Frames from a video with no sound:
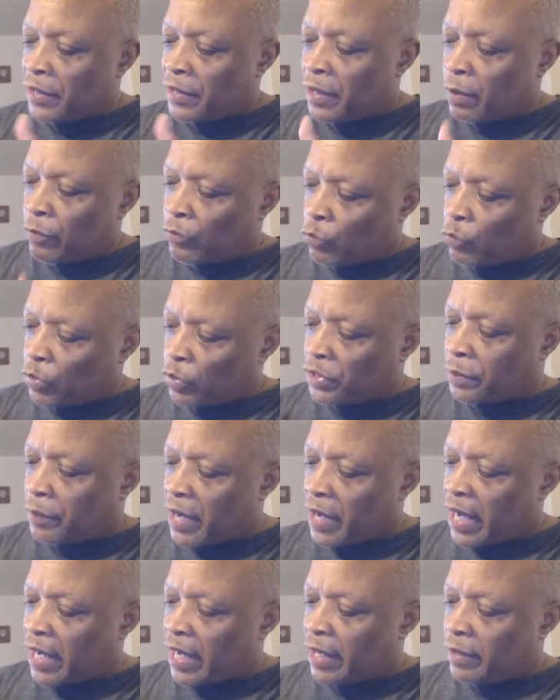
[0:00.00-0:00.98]
them with the
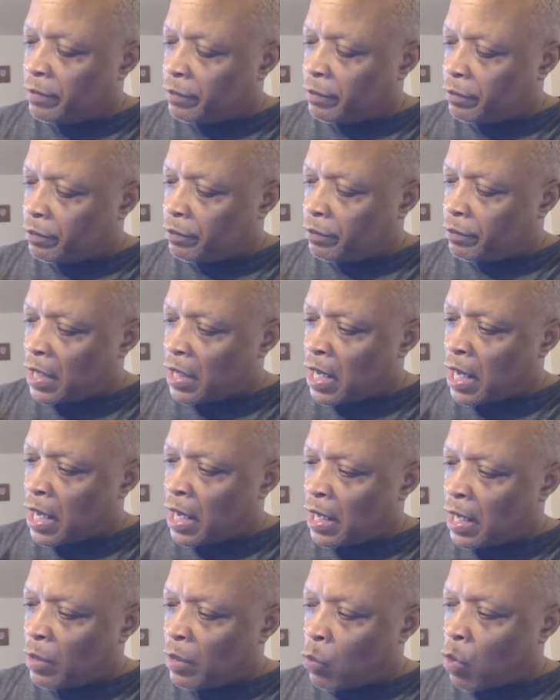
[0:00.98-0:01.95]
pan
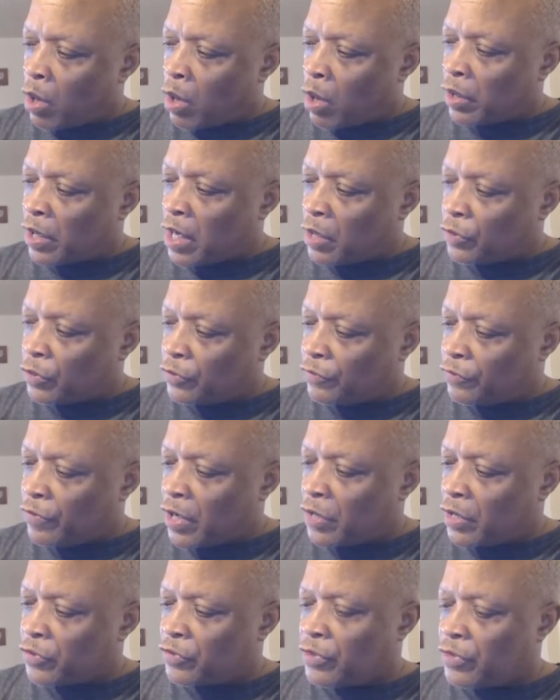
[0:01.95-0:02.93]
watercolors
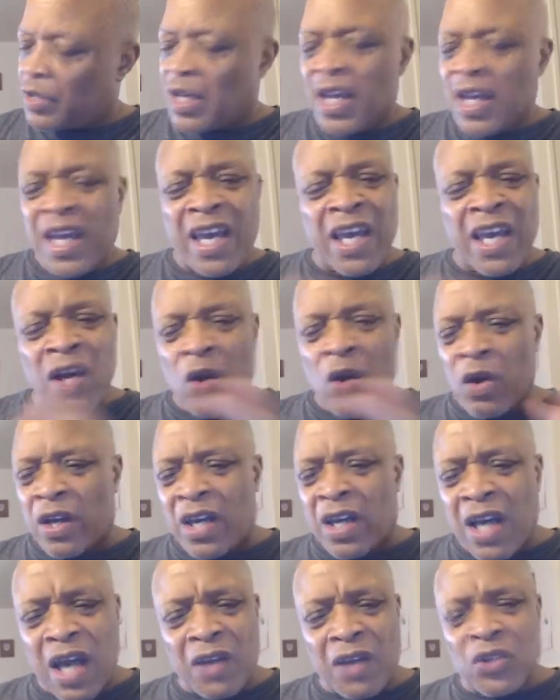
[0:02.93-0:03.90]
first, and the
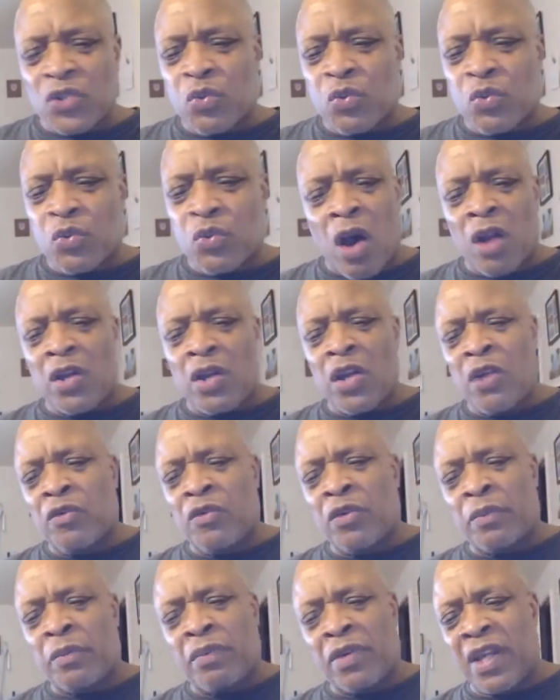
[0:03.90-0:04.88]
colors were all
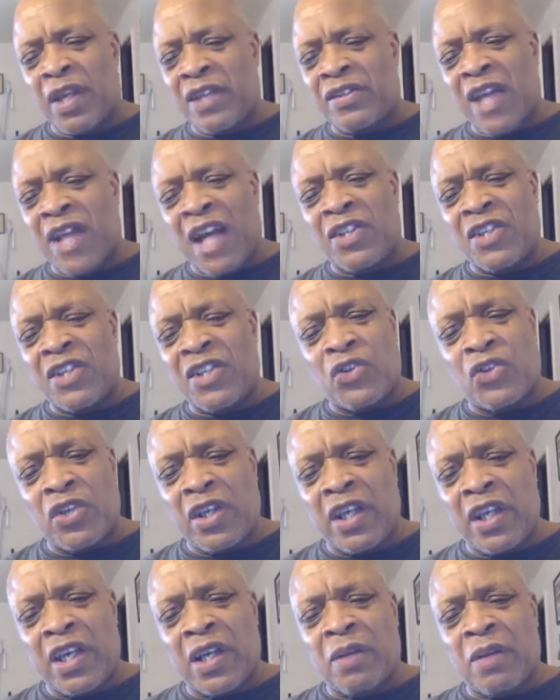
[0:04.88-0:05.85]
over the place. I just
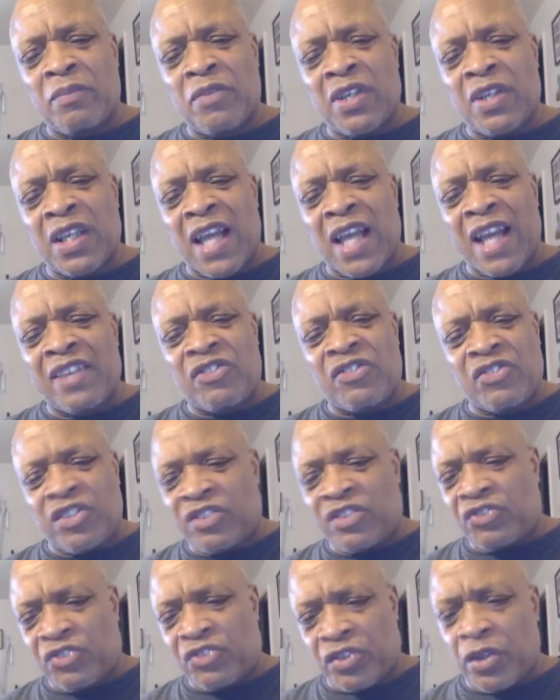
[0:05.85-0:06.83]
couldn't get them to like
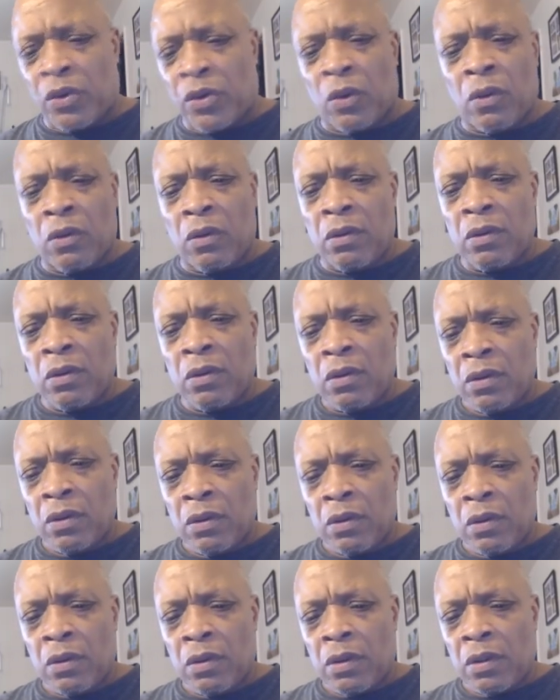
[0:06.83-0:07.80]
sit still.
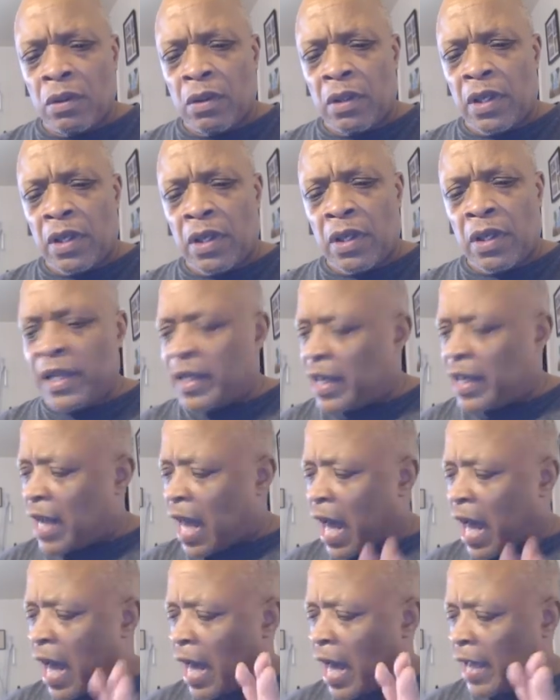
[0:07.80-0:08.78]
And then
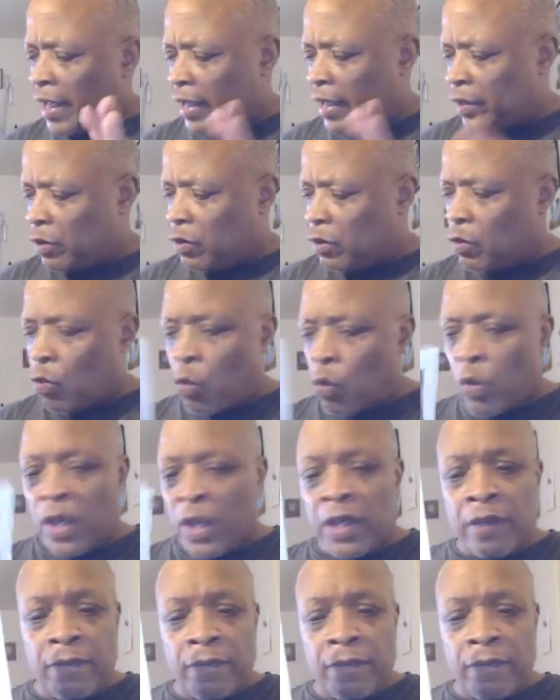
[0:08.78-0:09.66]
I went